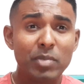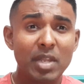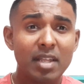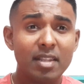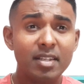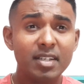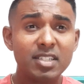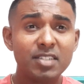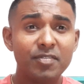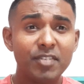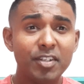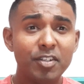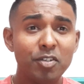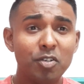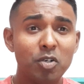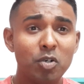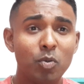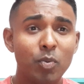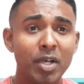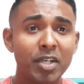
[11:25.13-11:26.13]
this
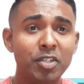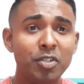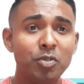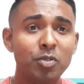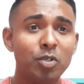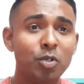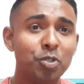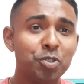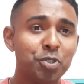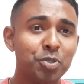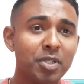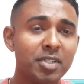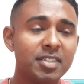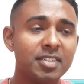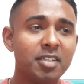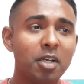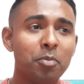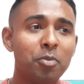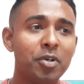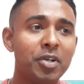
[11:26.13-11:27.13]
video, when you go through the
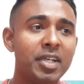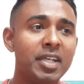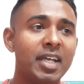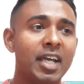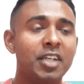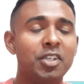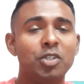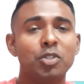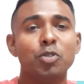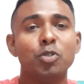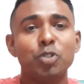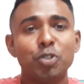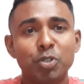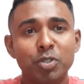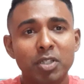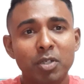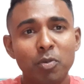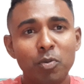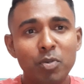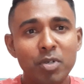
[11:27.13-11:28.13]
summary and you go through
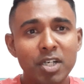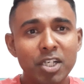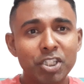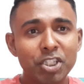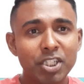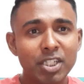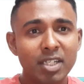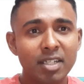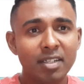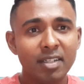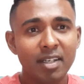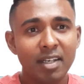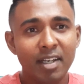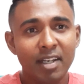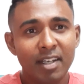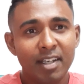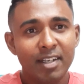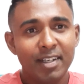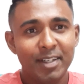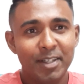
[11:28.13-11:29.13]
the worksheet,
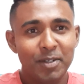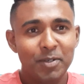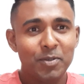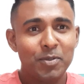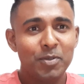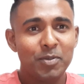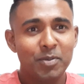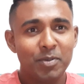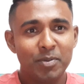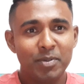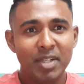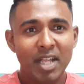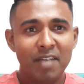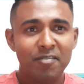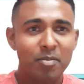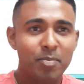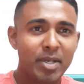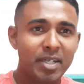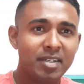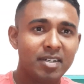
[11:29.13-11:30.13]
you will have
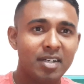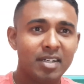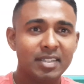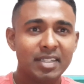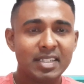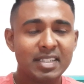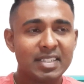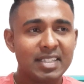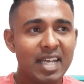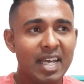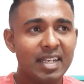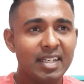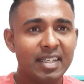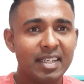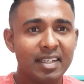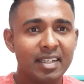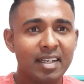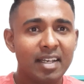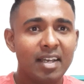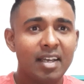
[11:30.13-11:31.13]
a better understanding.
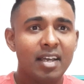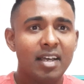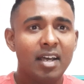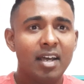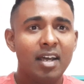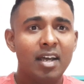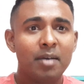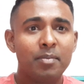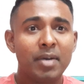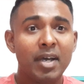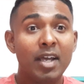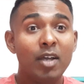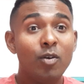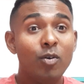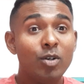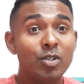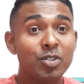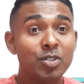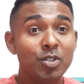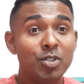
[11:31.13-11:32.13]
I
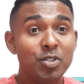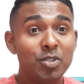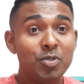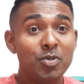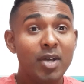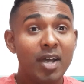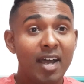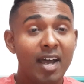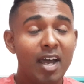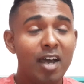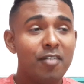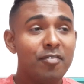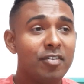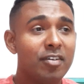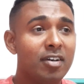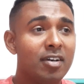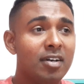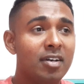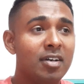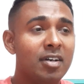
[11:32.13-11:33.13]
also do have
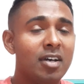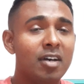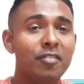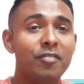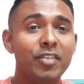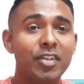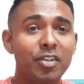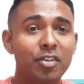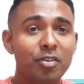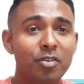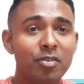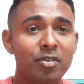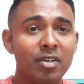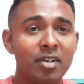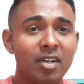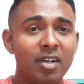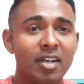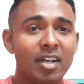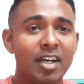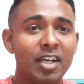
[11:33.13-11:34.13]
a
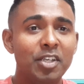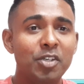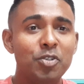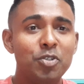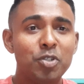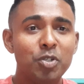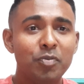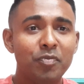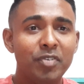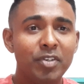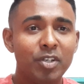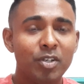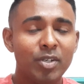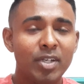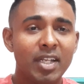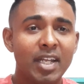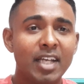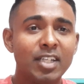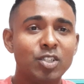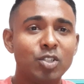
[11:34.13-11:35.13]
YouTube video
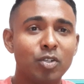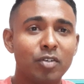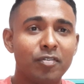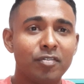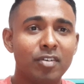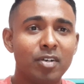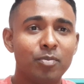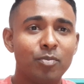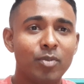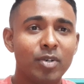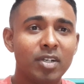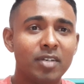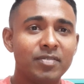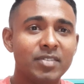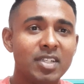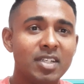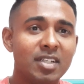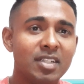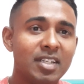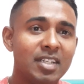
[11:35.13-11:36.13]
that I took from one of
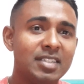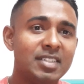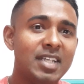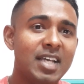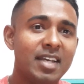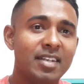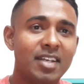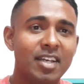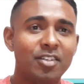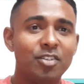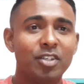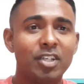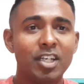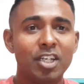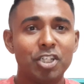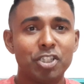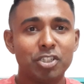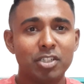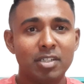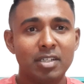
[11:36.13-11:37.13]
the TED
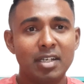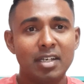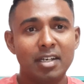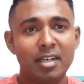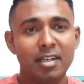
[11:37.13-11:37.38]
Education